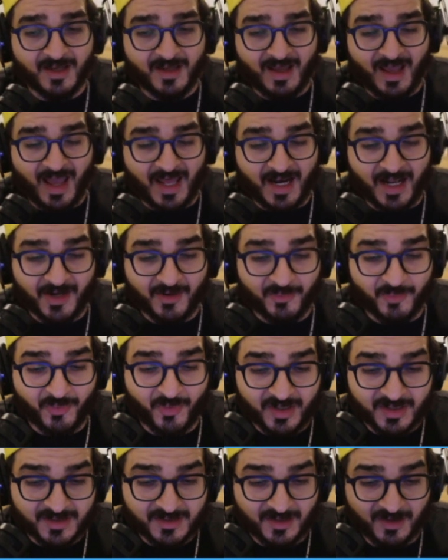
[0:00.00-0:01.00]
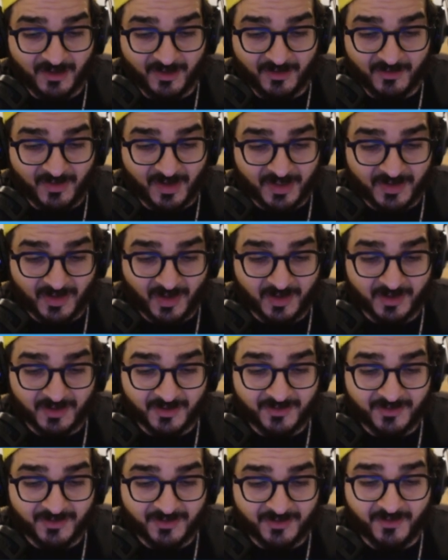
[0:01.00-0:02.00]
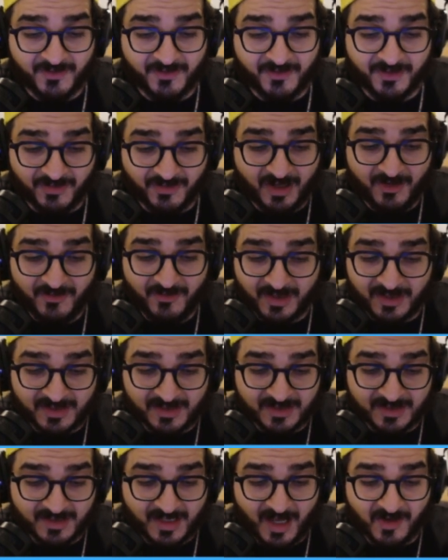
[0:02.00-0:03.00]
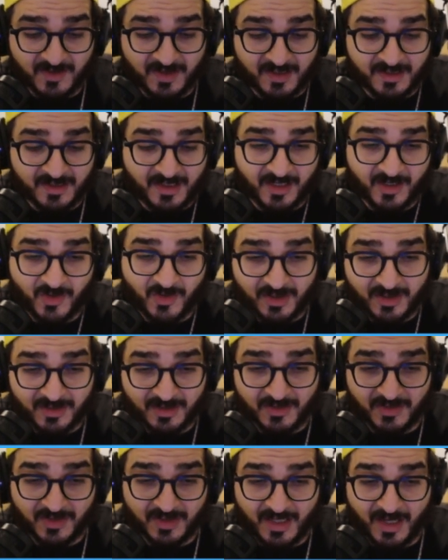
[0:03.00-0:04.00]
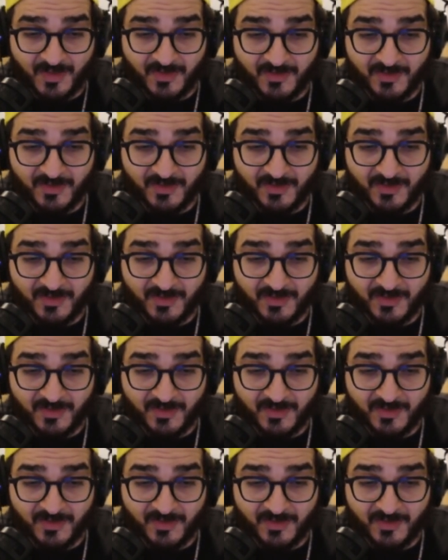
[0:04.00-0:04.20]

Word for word: And at a price of a dollar fifty-five, let's calculate that quickly together.